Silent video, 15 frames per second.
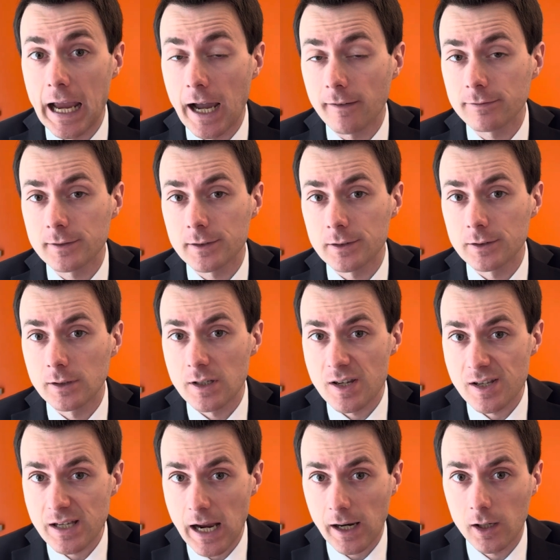after the
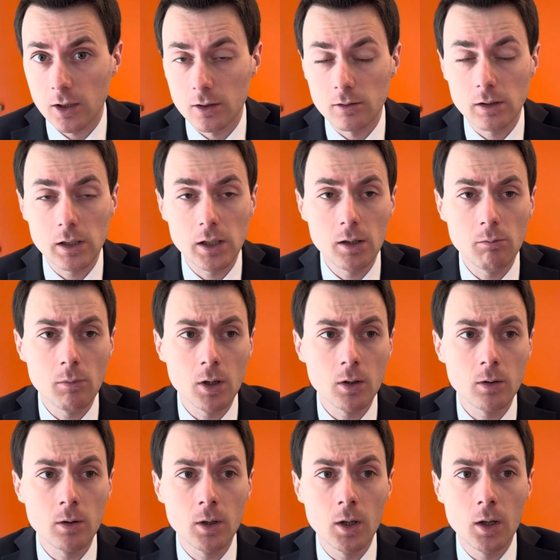second
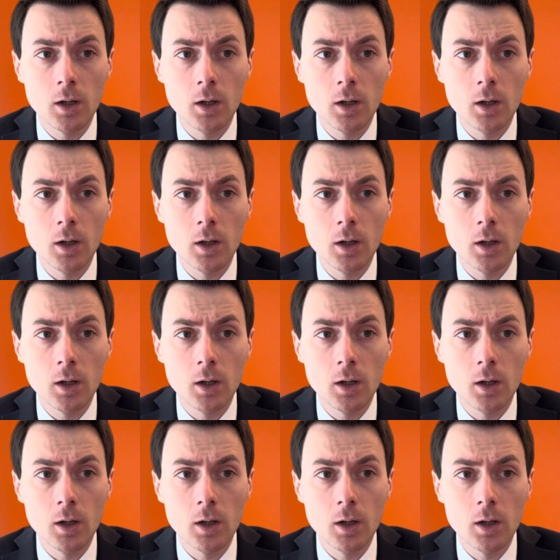email,